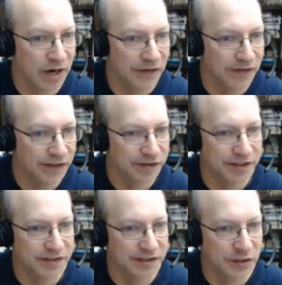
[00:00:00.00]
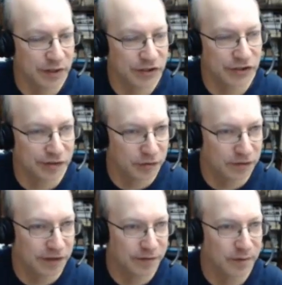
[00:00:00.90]
more obvious continuation,
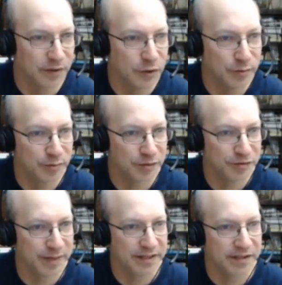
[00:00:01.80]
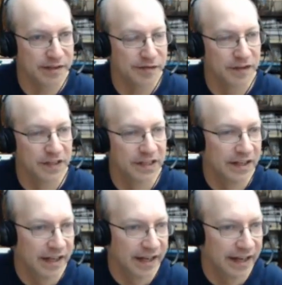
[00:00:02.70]
certainly from a human perspective,
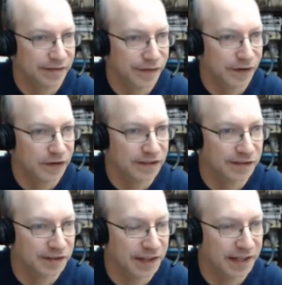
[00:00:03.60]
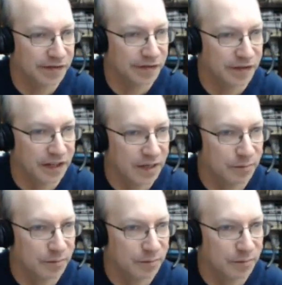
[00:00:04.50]
and fairly safe.